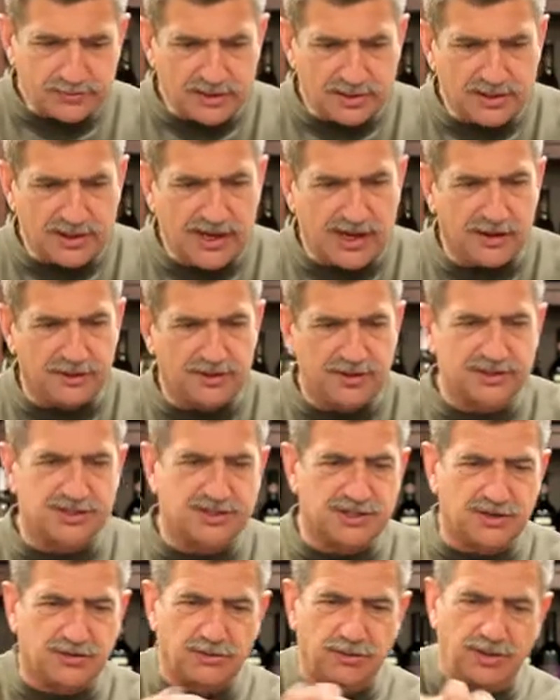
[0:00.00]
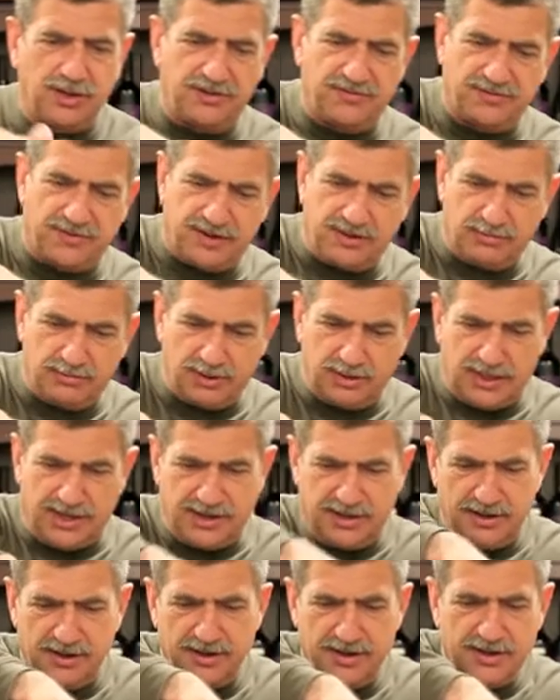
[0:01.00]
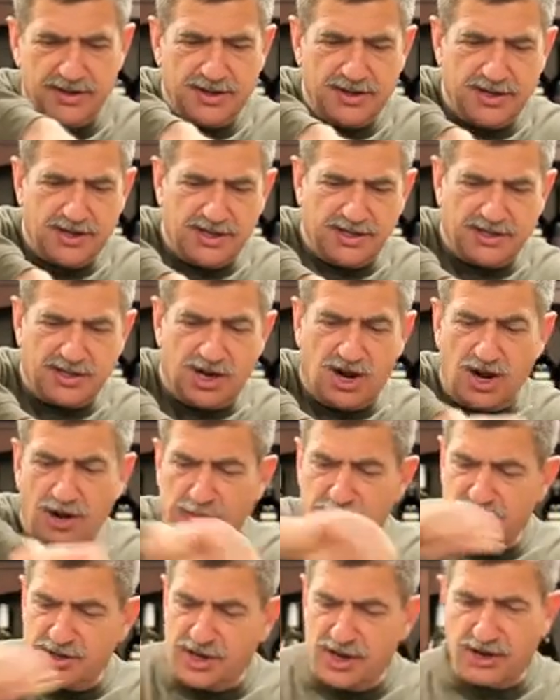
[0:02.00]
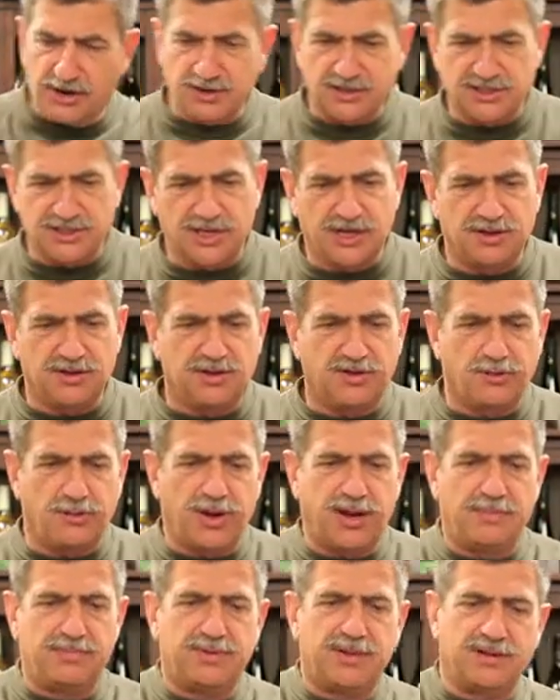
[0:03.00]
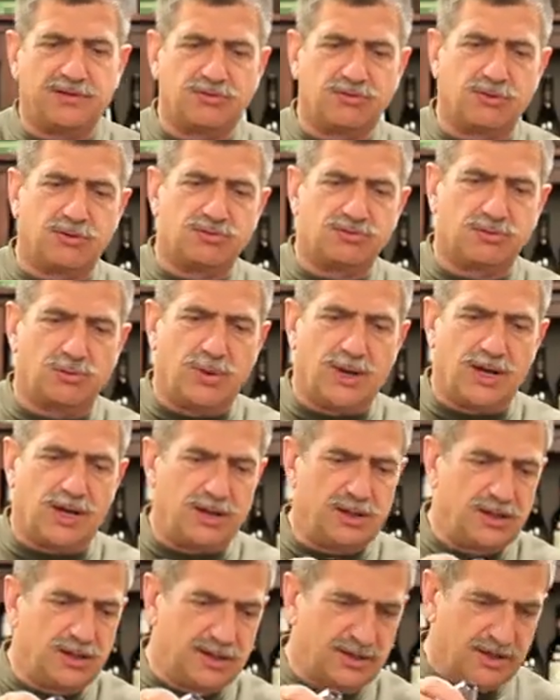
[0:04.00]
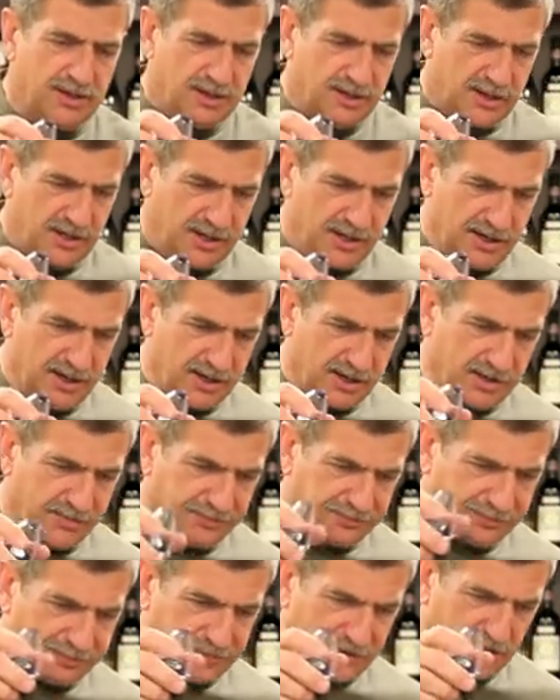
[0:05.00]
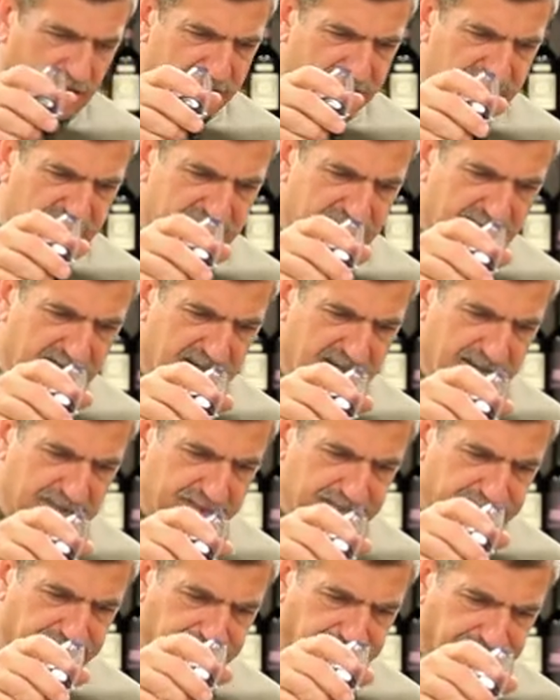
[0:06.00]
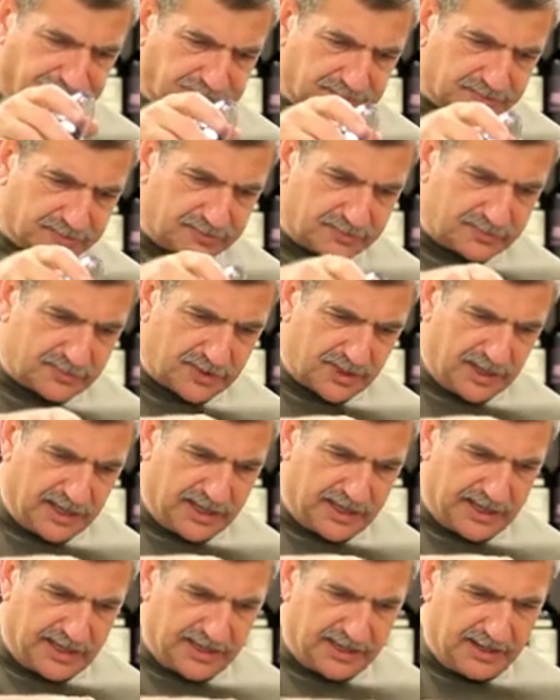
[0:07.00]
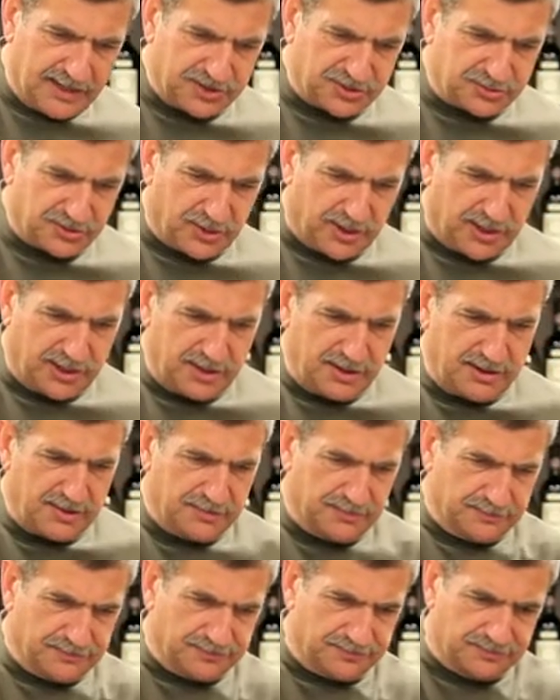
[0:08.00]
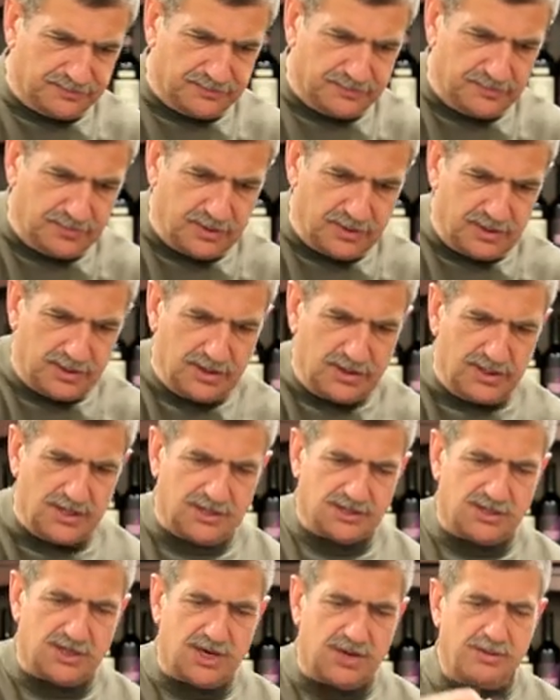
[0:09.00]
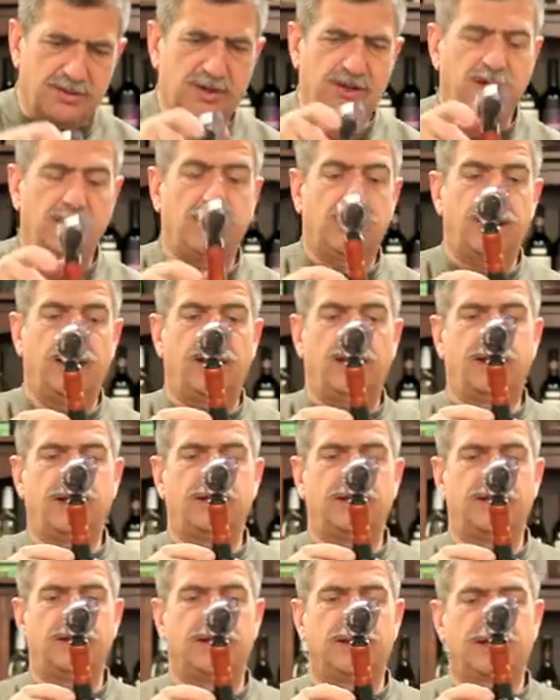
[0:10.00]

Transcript: Now, this is a really fun blend. And Carmenere is the other grape that grows well in uh, Argentina. And this one is Carmenere and uh,